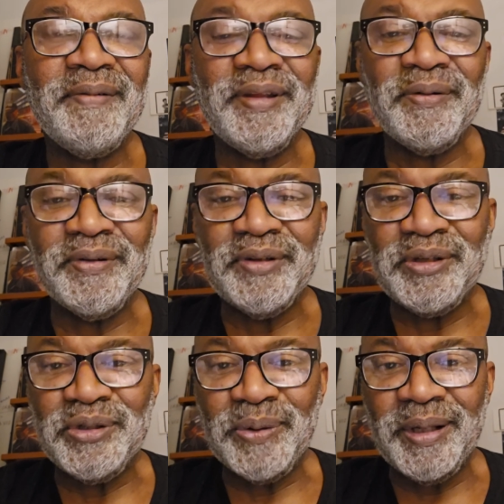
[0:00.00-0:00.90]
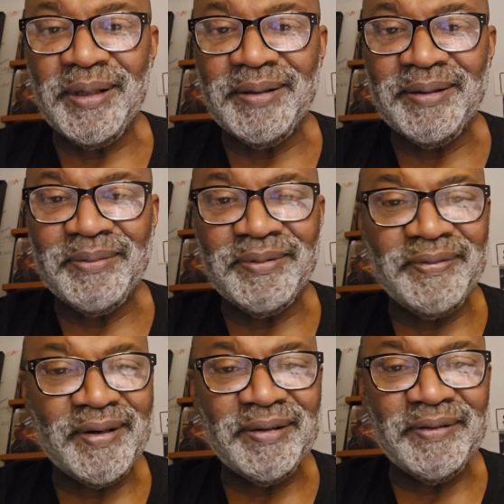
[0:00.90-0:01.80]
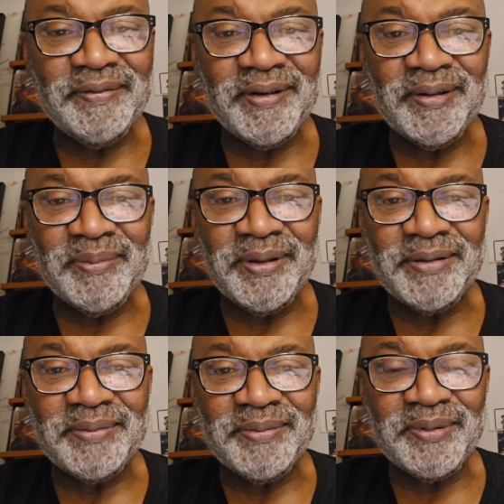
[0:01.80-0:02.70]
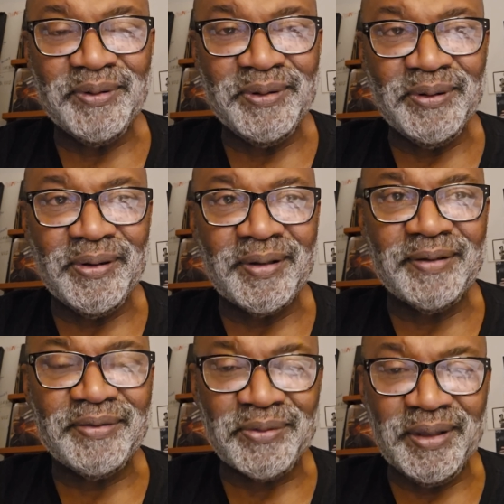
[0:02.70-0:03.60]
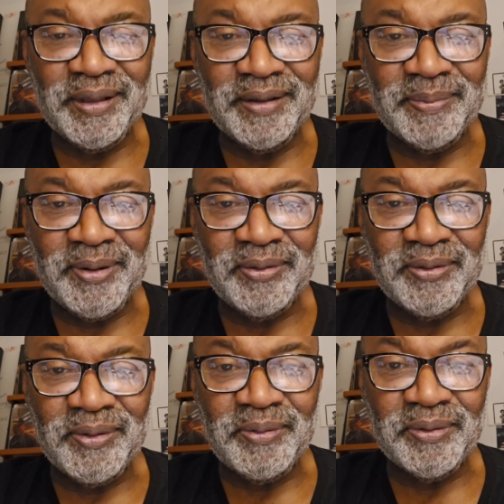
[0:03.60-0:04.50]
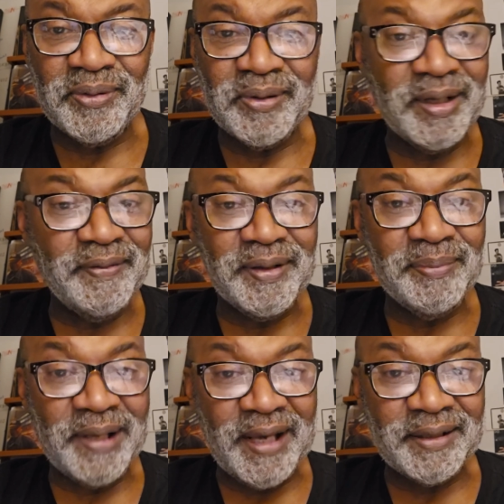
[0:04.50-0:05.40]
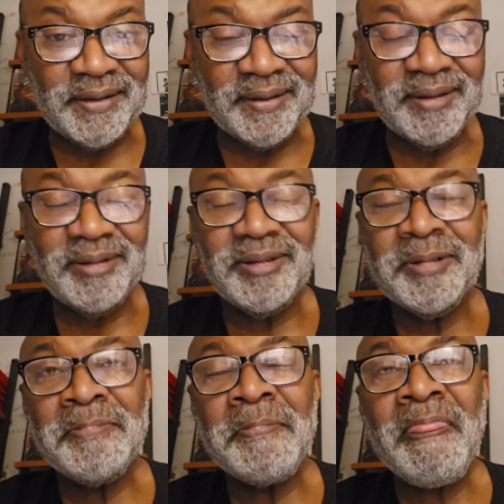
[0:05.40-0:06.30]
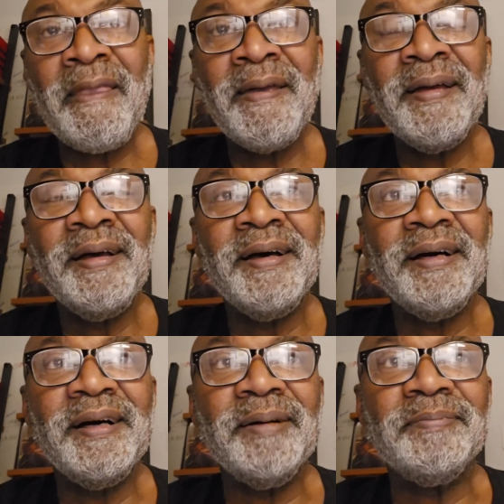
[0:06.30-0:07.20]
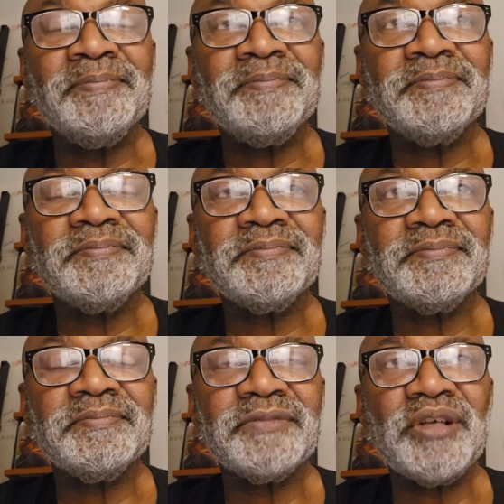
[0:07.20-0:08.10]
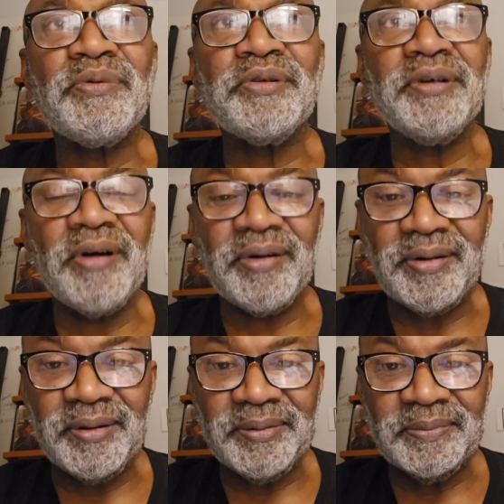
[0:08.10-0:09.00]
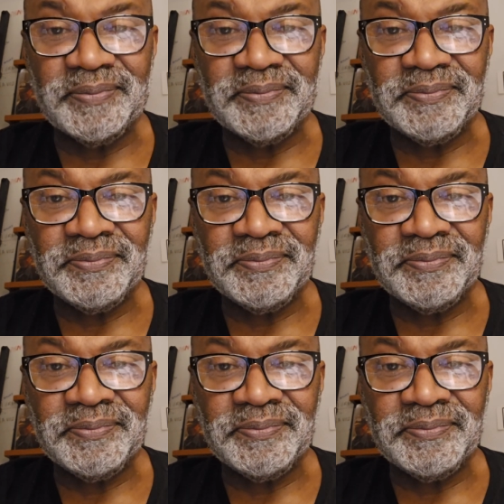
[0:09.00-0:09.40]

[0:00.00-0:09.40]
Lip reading: everything was the joint. It was very, very much New York street as opposed to what was going on, even at black discos. So I wrote the article.